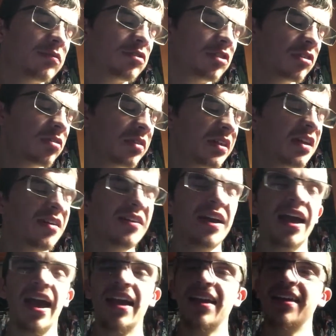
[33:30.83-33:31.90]
2, you know,
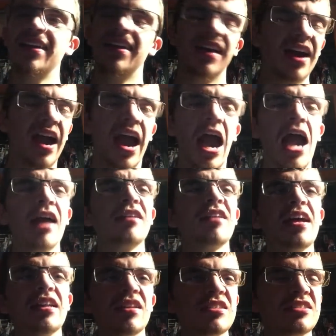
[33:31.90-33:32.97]
I
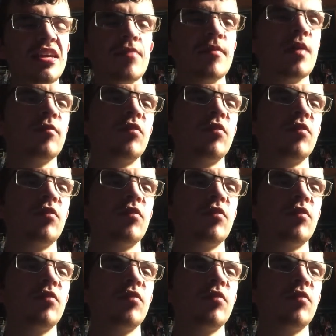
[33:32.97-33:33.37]
like this Ant-Man